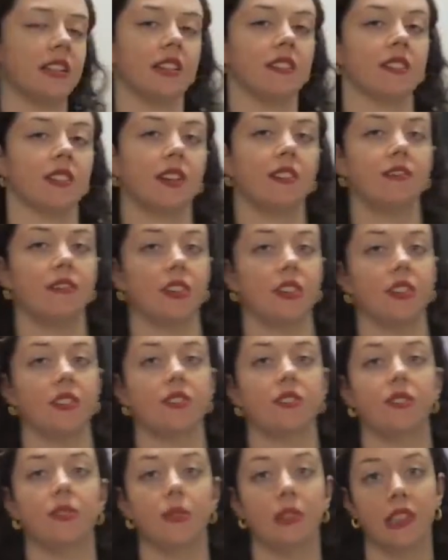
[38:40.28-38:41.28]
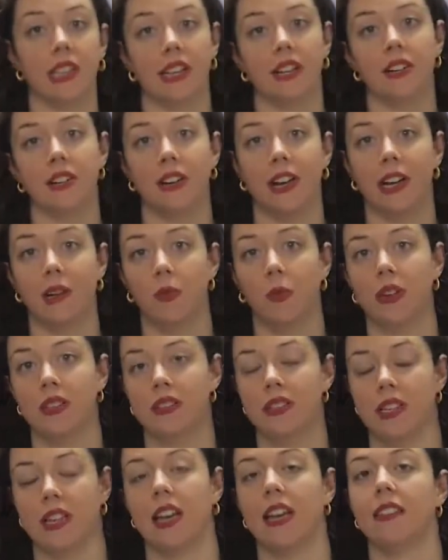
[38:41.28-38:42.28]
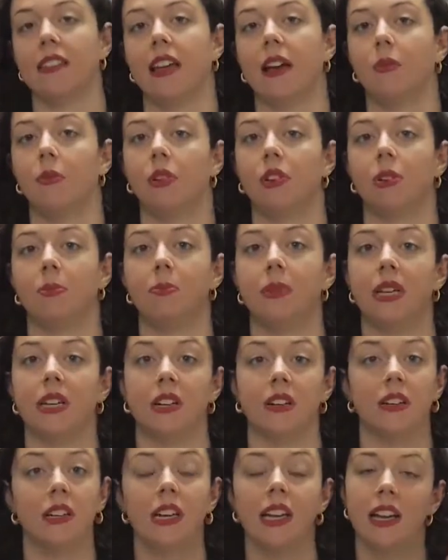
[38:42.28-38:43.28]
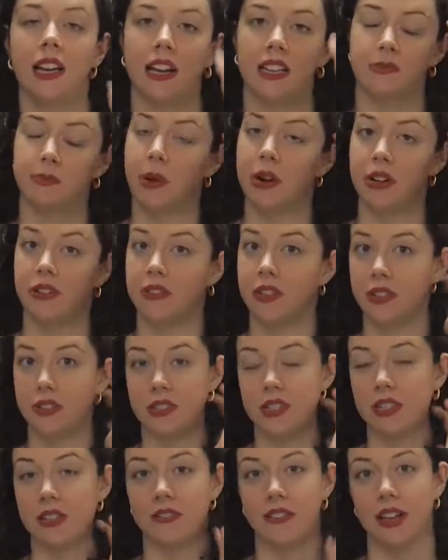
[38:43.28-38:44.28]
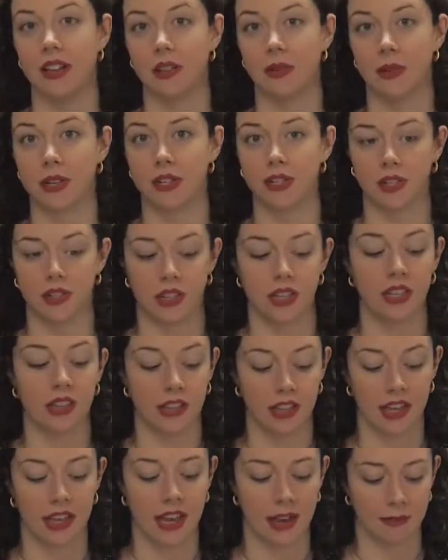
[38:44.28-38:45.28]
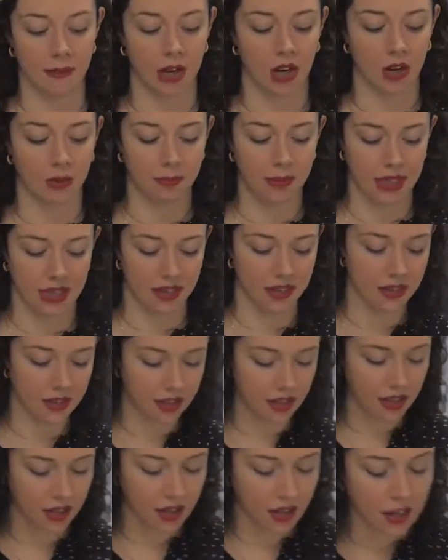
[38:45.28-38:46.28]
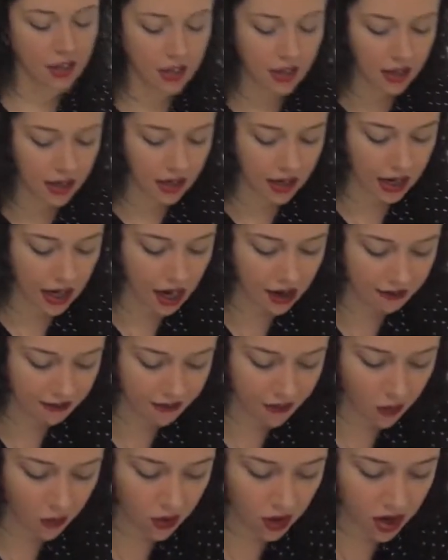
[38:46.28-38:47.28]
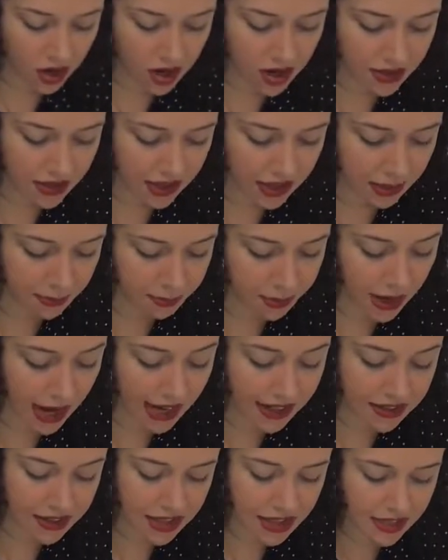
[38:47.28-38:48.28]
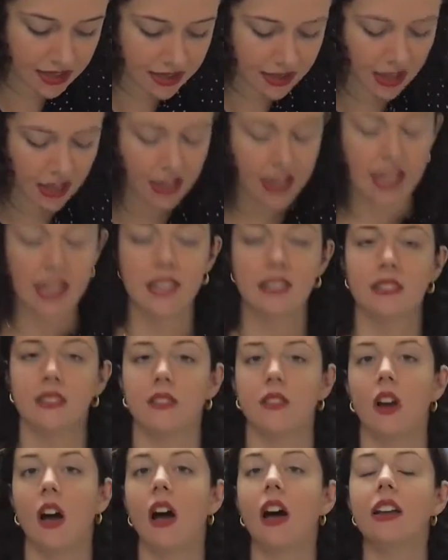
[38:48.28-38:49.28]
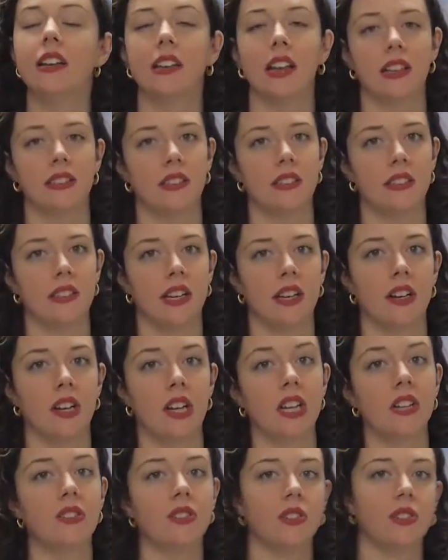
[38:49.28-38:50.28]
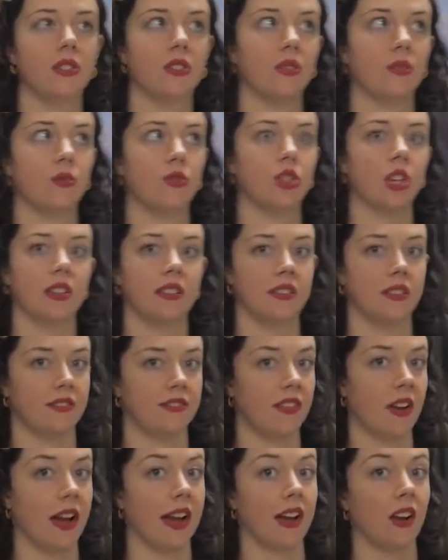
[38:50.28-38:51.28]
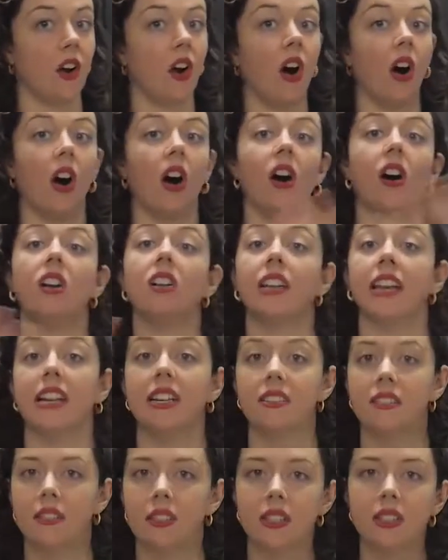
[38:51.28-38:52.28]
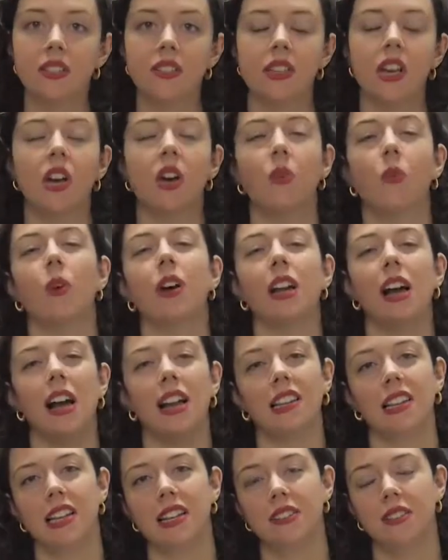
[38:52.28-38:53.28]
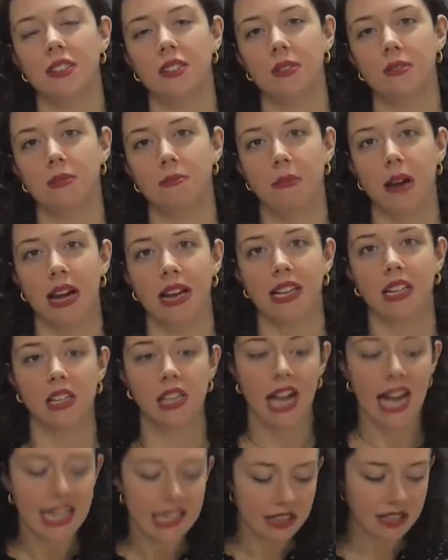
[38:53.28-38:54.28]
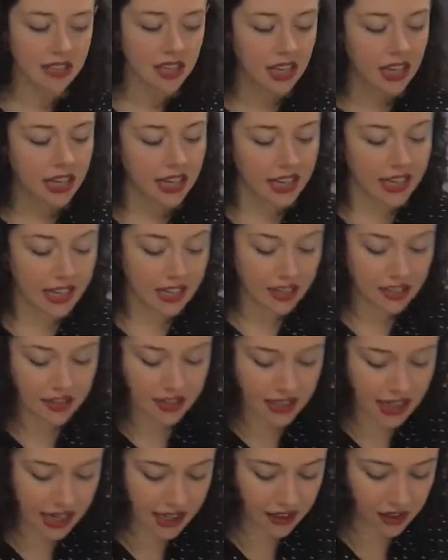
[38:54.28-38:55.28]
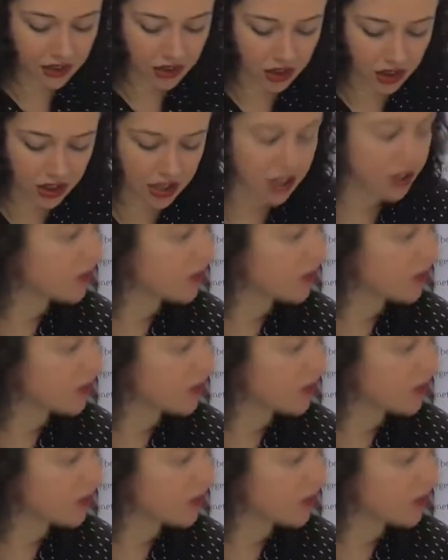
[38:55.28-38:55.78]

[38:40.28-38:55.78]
and it's converted to a letter grade once again that will appear as part of their C evaluation in the MERP. For the practice, it's not necessary to justify all answers. What I like to do in my class is take a look